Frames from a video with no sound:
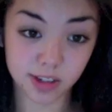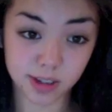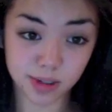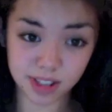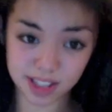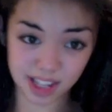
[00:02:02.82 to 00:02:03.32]
do
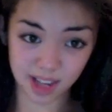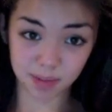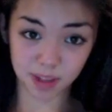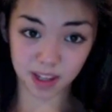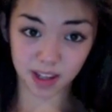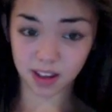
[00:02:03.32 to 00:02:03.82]
the same
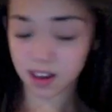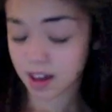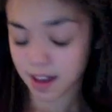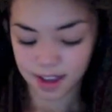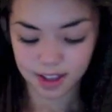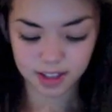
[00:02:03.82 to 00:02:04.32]
thing
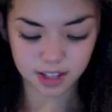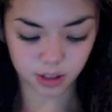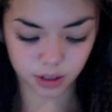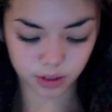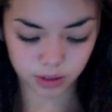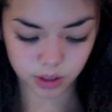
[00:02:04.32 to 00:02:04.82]

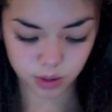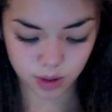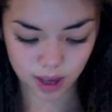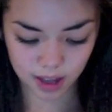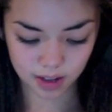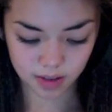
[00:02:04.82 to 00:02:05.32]
until you
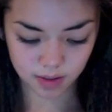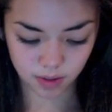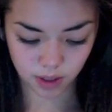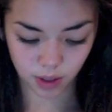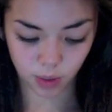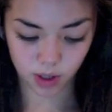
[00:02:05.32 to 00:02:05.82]
get
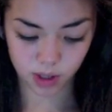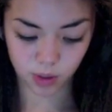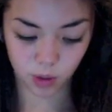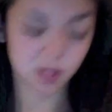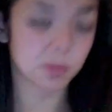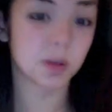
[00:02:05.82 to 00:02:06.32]
like where you
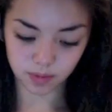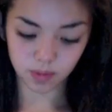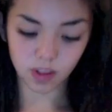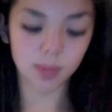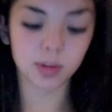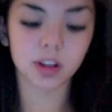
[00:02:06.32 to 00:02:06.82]
want to be.
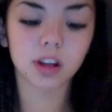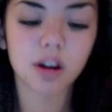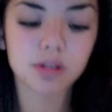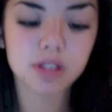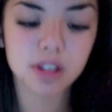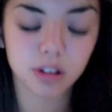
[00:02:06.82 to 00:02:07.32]
I'm going to go
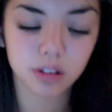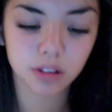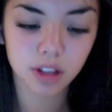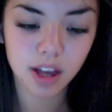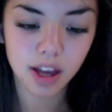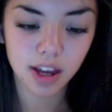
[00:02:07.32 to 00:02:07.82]
to
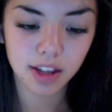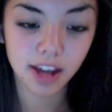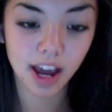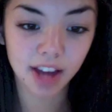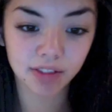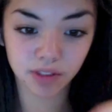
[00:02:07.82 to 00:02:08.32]

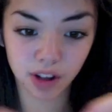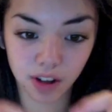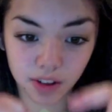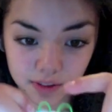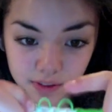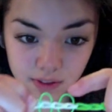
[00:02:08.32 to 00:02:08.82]
9
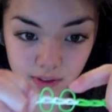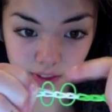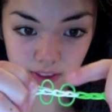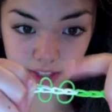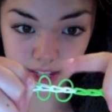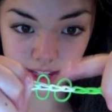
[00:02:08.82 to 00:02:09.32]
of
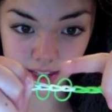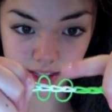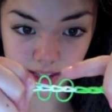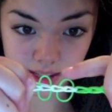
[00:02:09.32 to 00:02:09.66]
these.